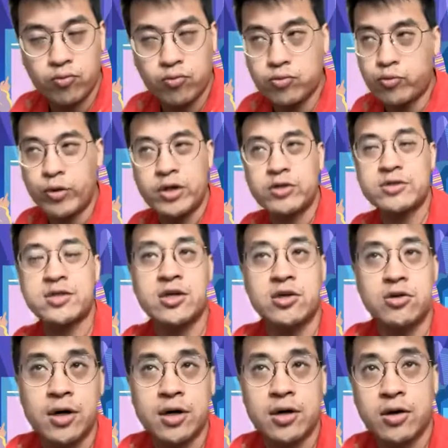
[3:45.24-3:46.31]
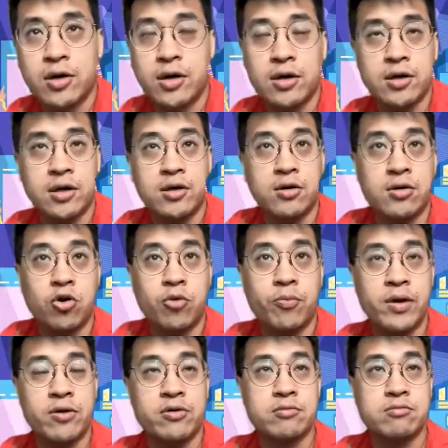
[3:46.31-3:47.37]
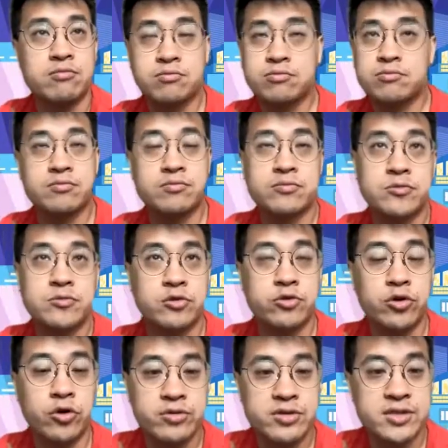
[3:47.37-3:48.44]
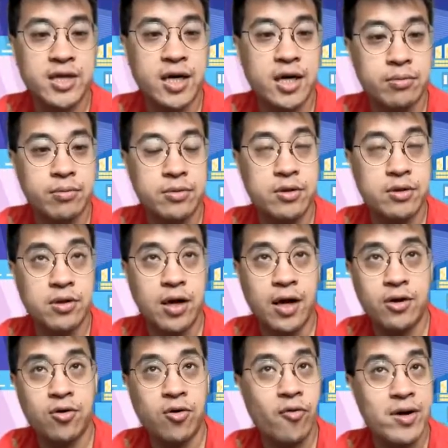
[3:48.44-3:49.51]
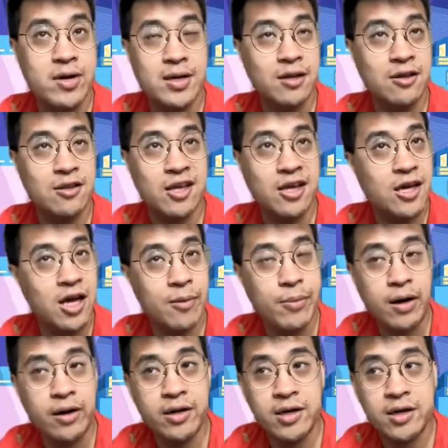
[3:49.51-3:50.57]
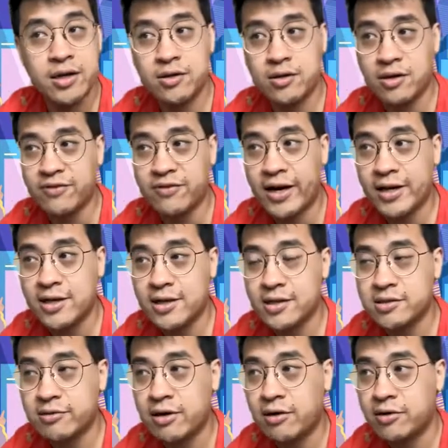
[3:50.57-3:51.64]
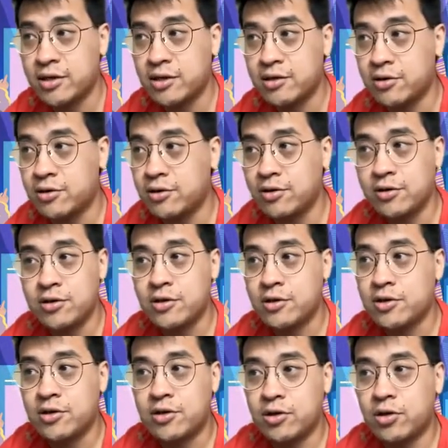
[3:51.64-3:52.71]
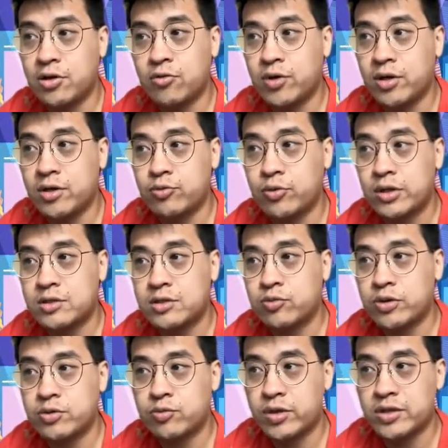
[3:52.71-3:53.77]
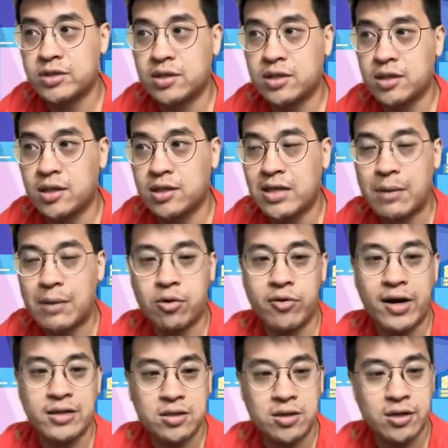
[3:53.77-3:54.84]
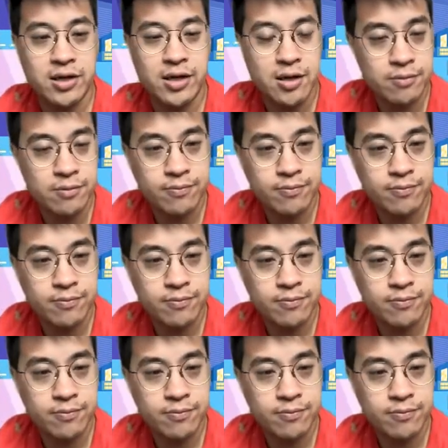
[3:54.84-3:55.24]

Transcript: when you say you're hoping to do your own startup, are you already thinking about it? You have ideas around it, or what's the time horizon on that?